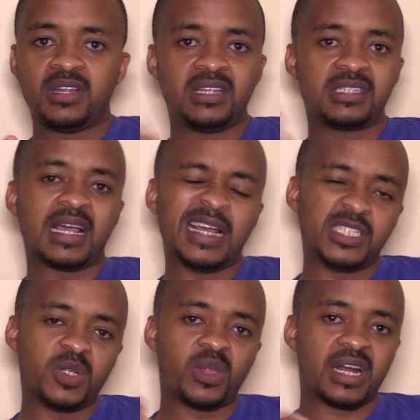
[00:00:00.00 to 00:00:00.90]
these guys
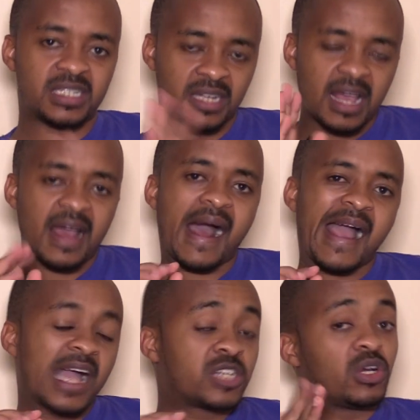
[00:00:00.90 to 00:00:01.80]
know that I
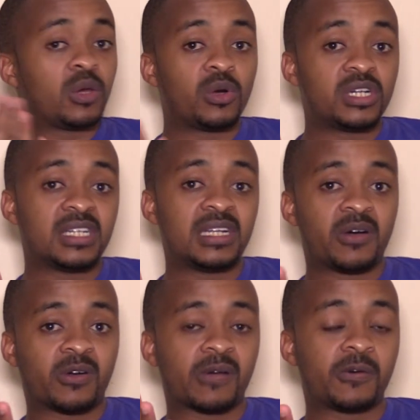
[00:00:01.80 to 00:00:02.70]
actually wanted,
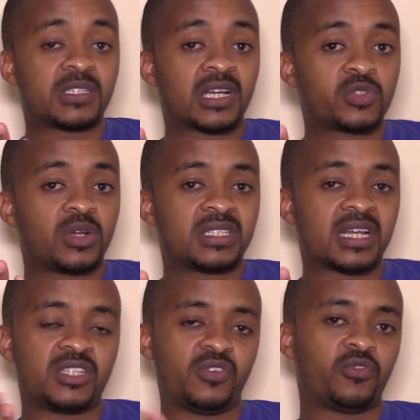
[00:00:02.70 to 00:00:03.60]
or I was actually
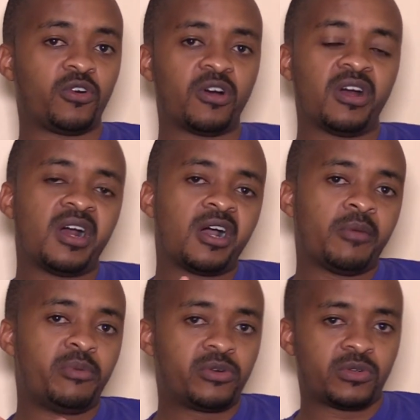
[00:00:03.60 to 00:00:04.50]
searching for
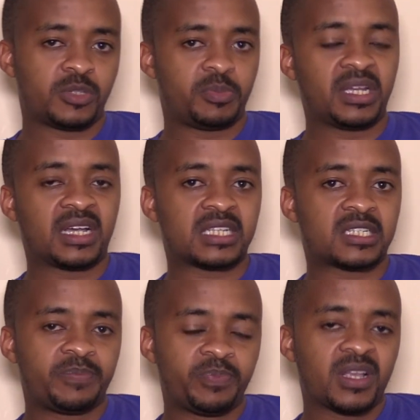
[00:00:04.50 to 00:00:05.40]
Bluetooth
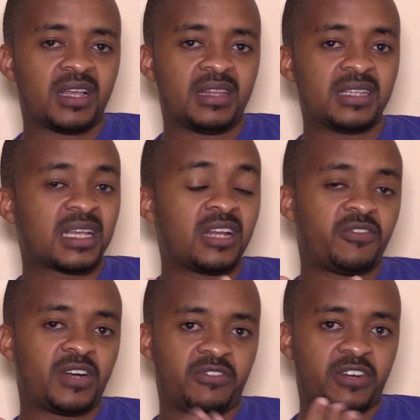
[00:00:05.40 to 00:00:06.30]
speakers? This kind of
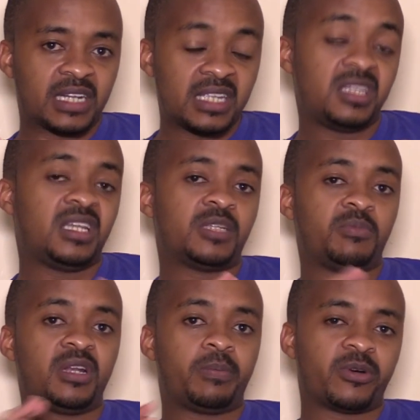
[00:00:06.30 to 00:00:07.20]
advertising is
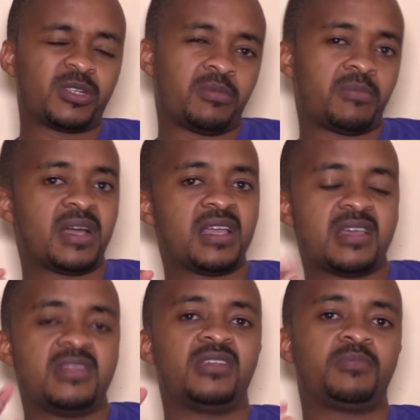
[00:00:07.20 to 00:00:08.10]
made possible by
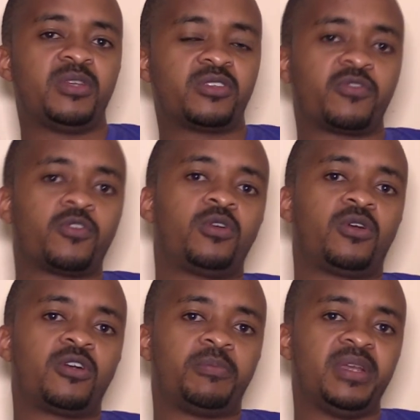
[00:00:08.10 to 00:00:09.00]
this piece of code
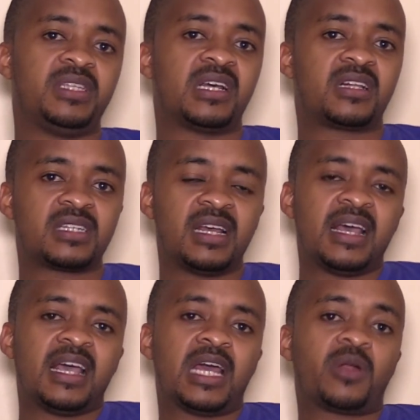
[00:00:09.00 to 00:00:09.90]
called Pixels,
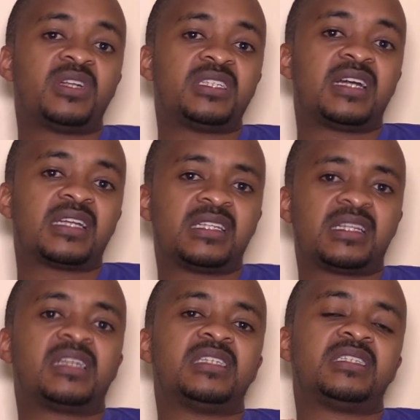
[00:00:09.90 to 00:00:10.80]
and what it does is
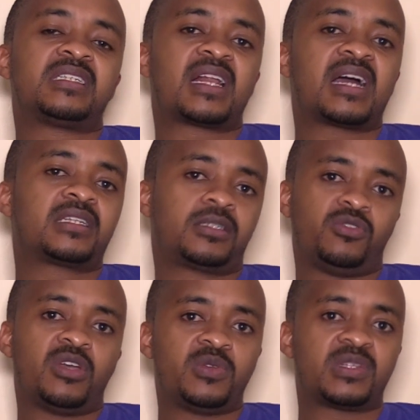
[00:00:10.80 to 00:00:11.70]
that it tracks
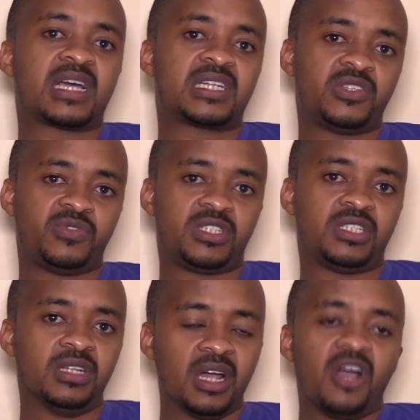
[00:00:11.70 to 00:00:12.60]
your user
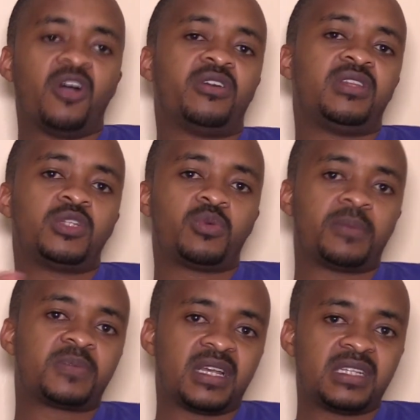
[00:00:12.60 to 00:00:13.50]
activity on these
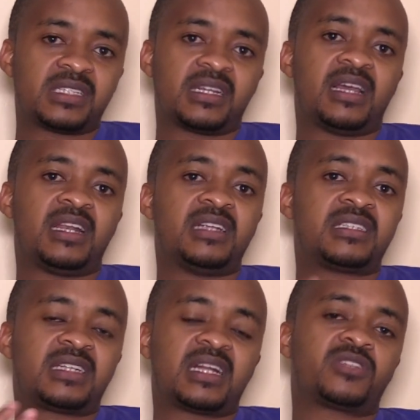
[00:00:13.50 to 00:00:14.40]
websites, and it
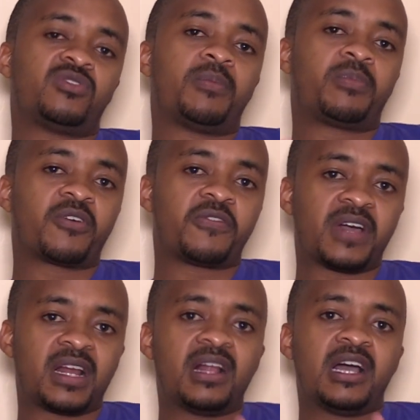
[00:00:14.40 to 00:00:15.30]
tracks your
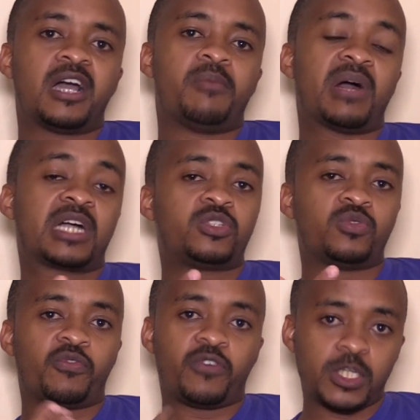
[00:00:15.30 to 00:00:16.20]
profile back to
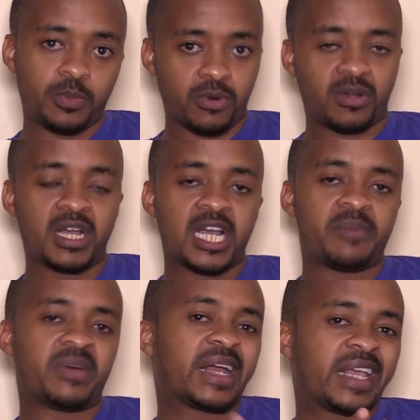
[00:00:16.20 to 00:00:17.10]
Facebook.
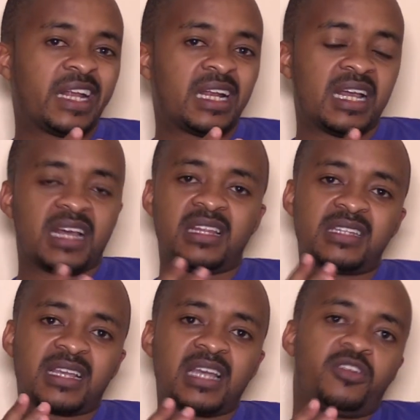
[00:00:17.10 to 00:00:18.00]
But again, this
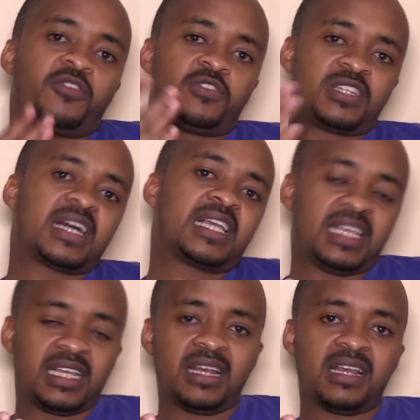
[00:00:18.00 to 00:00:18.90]
kind of
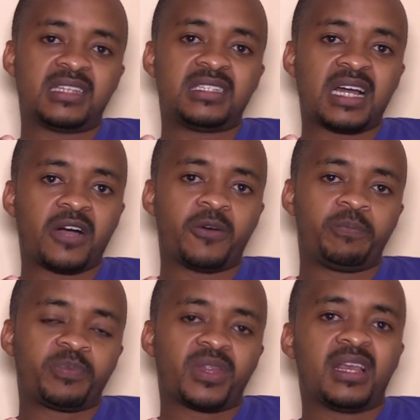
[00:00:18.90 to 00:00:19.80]
tracking is now
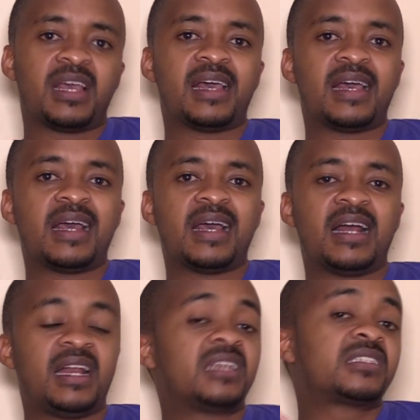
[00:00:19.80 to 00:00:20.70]

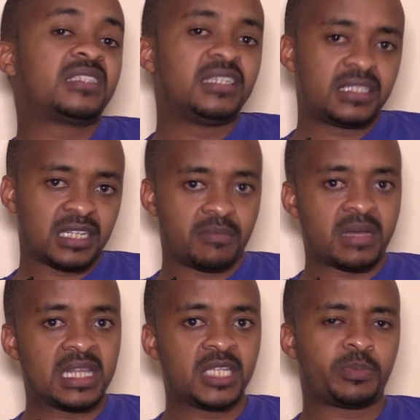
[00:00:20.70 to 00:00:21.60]
restricted
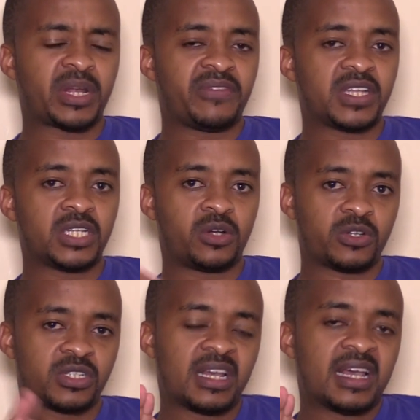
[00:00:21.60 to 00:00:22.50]
by these privacy
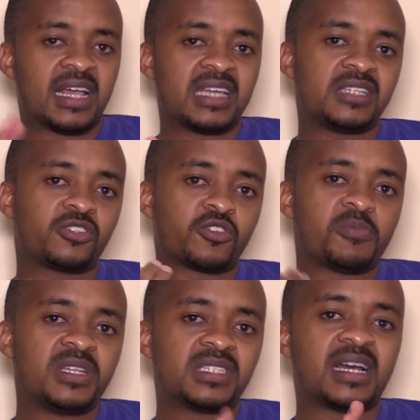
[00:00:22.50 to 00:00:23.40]
laws, and this also
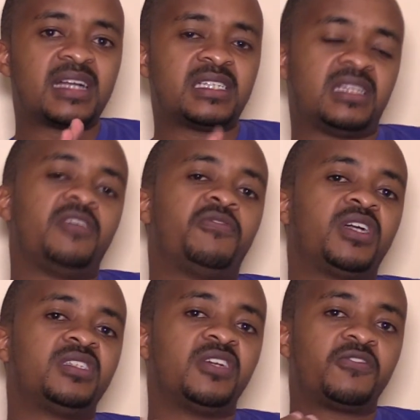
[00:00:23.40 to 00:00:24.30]
means that the
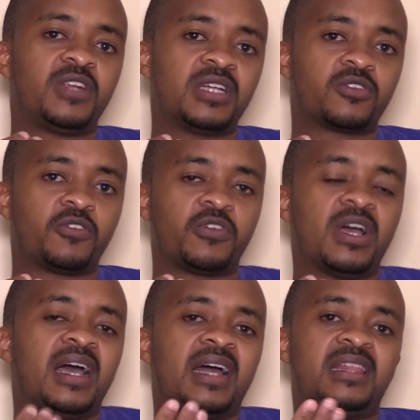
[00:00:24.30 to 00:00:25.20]
effectiveness of
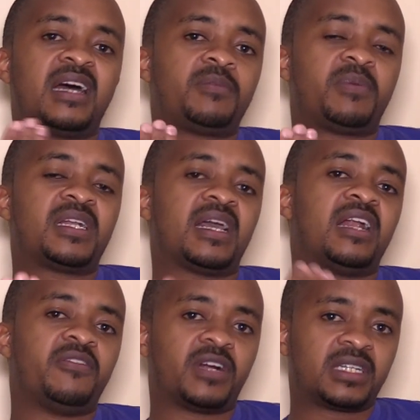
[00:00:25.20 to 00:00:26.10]
that party
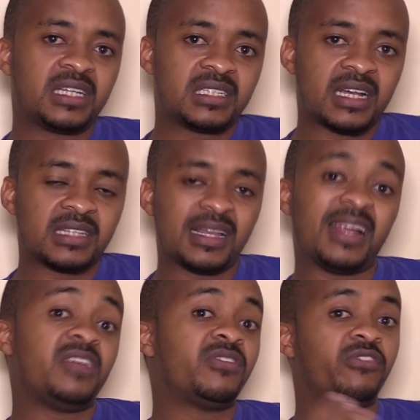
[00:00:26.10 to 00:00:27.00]
advertisers
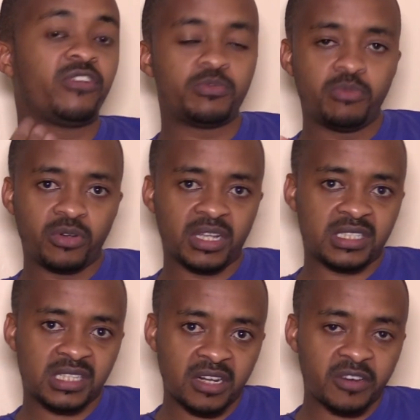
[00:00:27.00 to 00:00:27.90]
and even Facebook
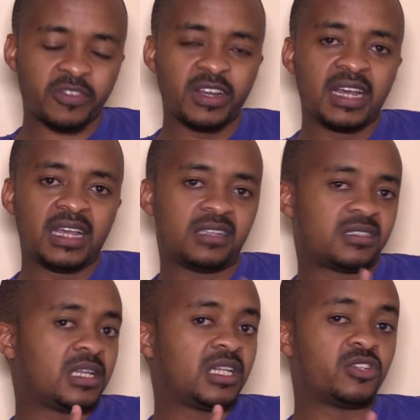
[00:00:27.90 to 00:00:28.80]
itself is
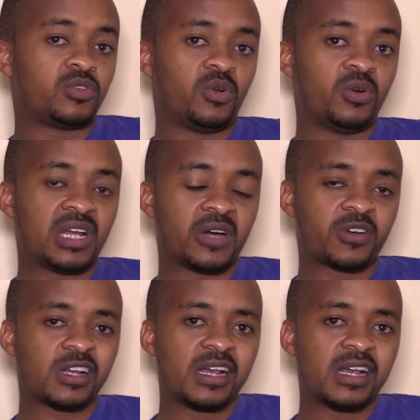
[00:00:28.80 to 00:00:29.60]
likely to go down